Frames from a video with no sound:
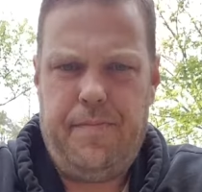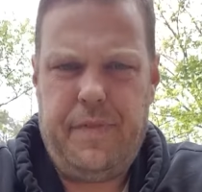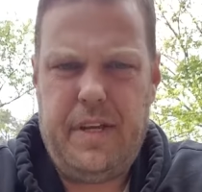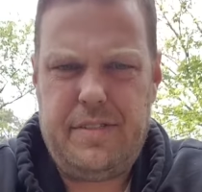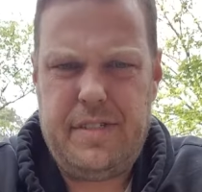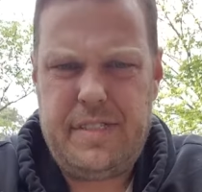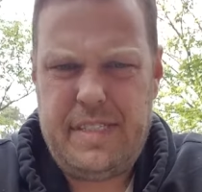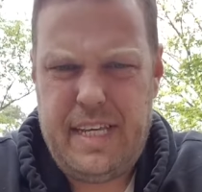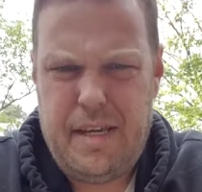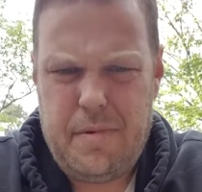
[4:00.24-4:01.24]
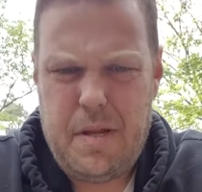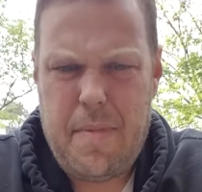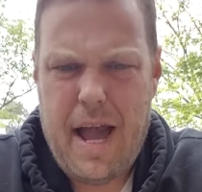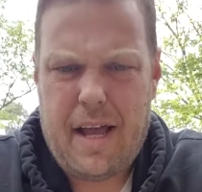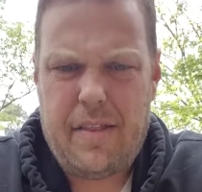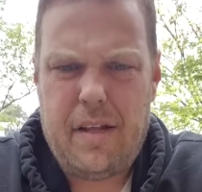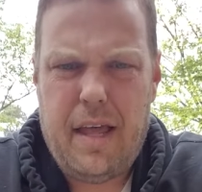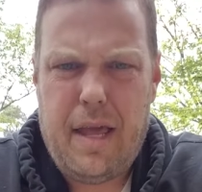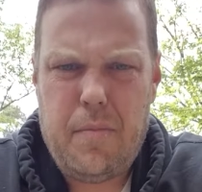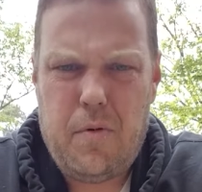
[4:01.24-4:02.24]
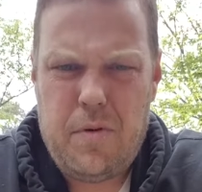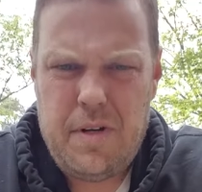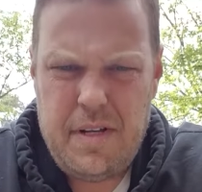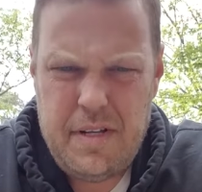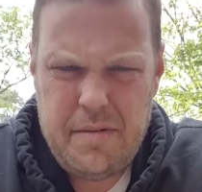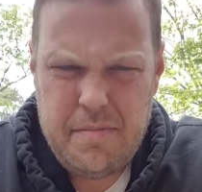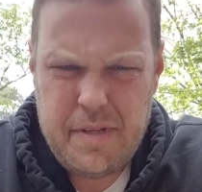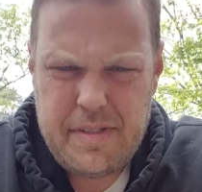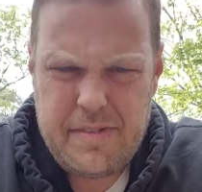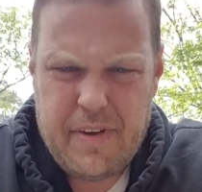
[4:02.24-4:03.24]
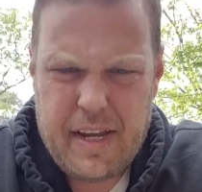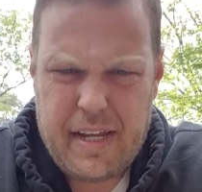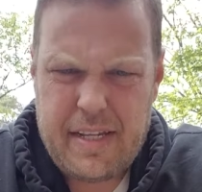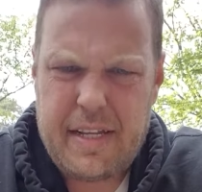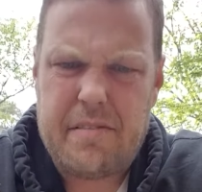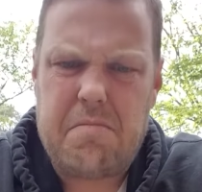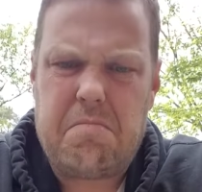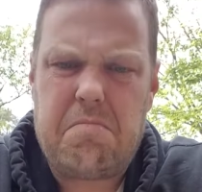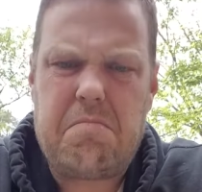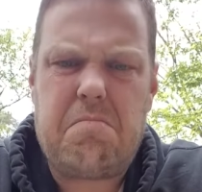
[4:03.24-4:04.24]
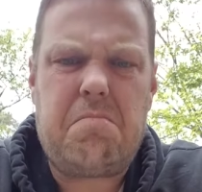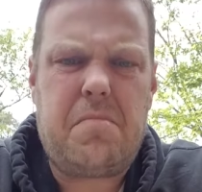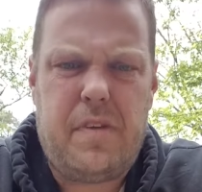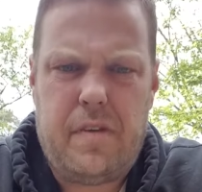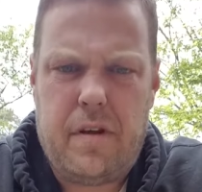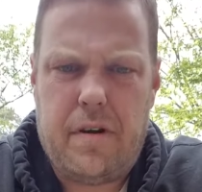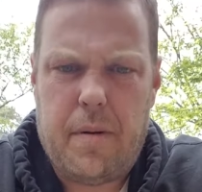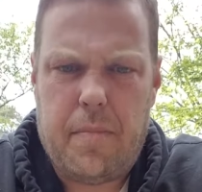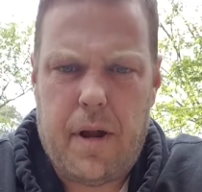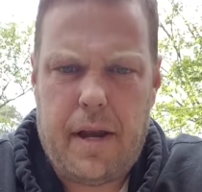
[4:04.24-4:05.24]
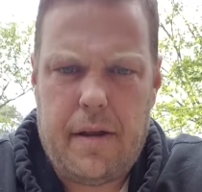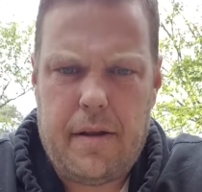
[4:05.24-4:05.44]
There's the seam in the back of the label. Let me see if I can get that centered up right.